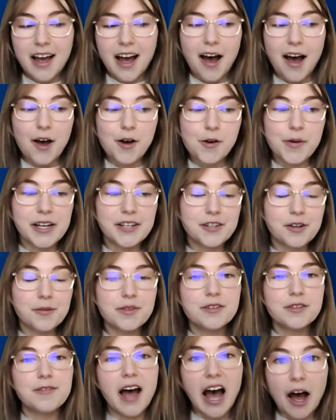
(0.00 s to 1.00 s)
In
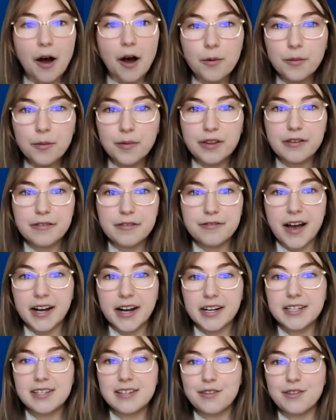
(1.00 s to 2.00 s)
terms of how it will
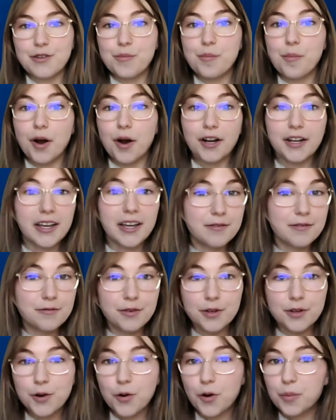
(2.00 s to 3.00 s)
affect the market
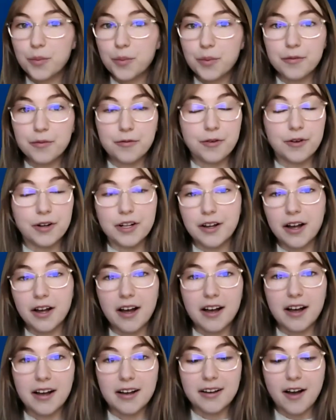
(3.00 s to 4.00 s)

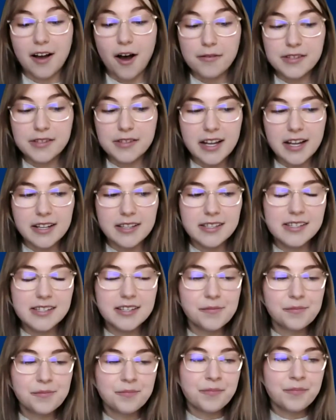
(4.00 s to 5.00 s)
for
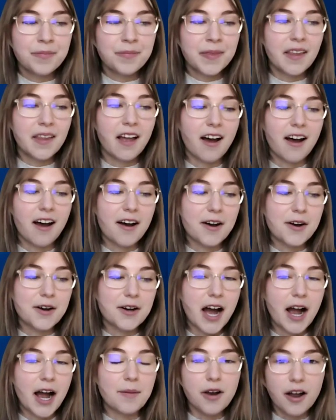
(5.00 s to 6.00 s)
offsets,
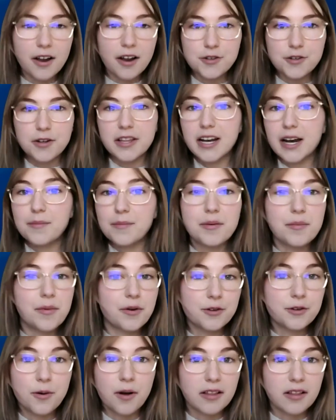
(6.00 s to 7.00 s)
I'm not sure that I'm the
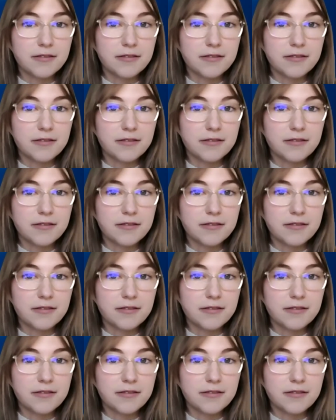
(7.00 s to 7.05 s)
most